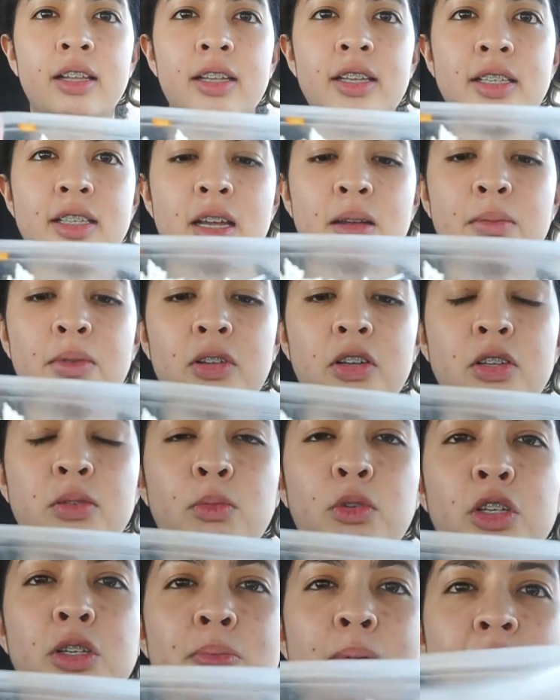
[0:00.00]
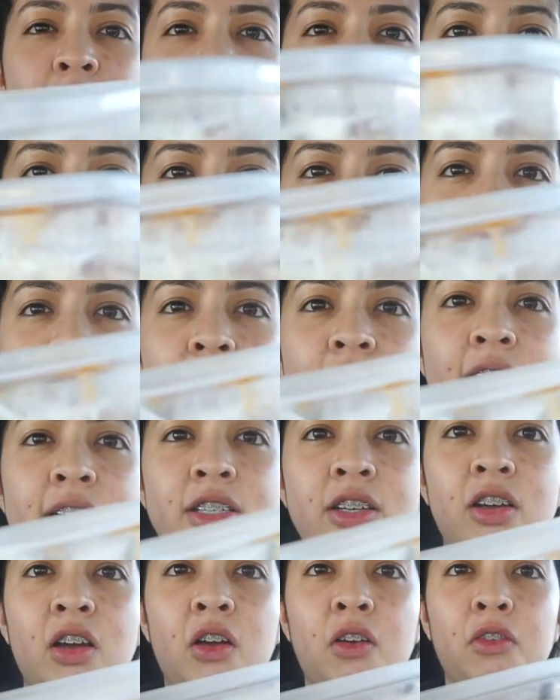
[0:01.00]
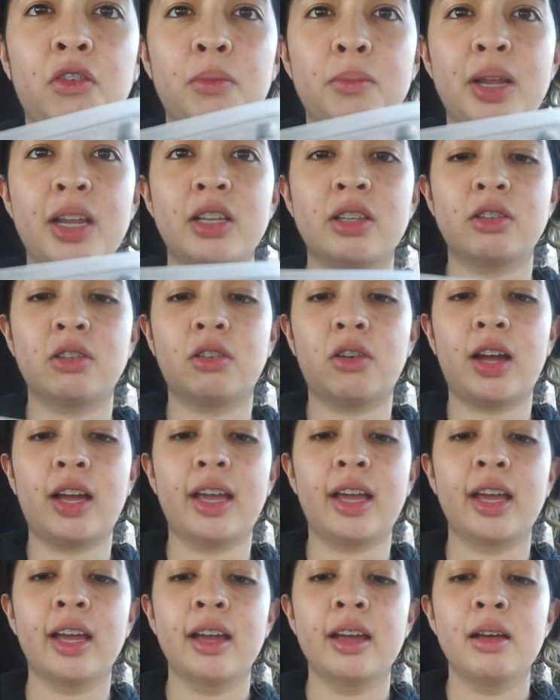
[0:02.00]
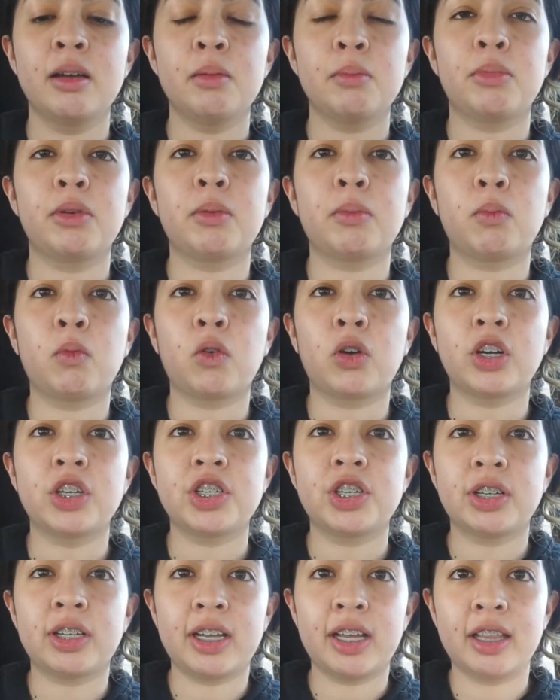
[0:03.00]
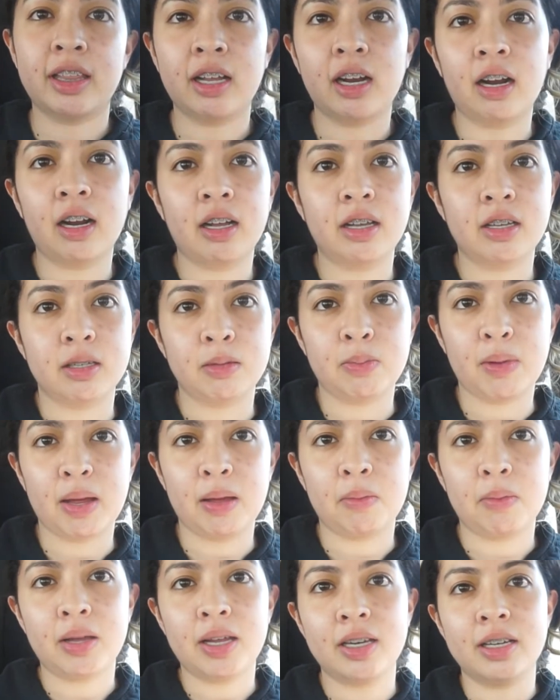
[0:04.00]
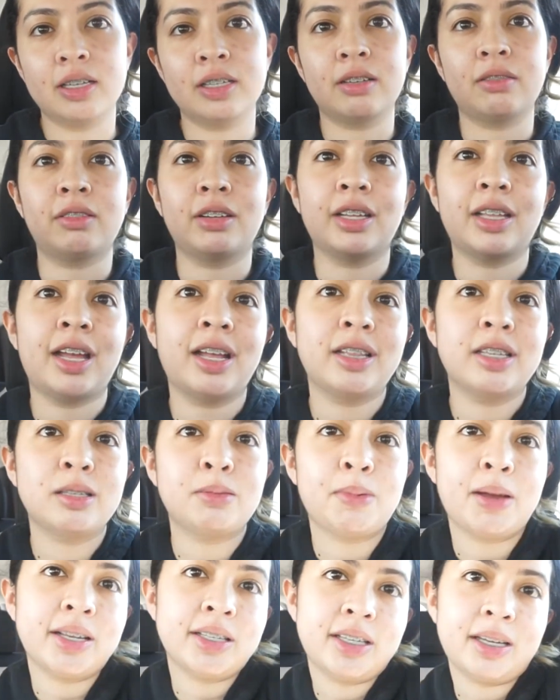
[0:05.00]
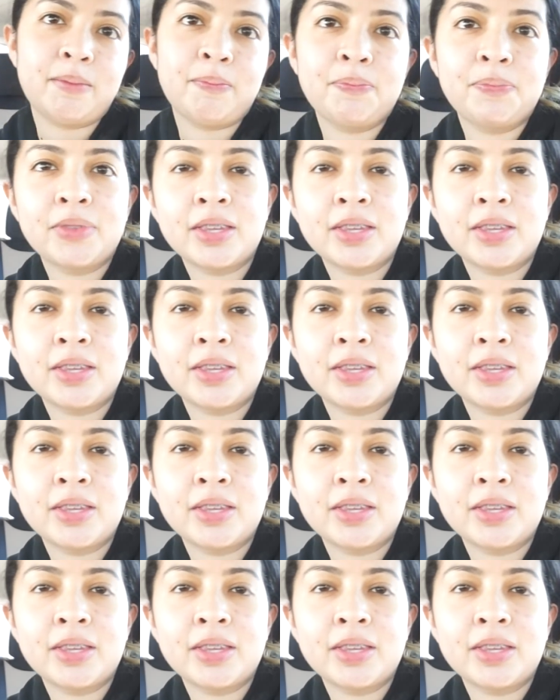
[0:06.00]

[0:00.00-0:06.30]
This time it looks more spicy because I only had to cook for me, so I put more chili in there because babe, he doesn't really like the spicy.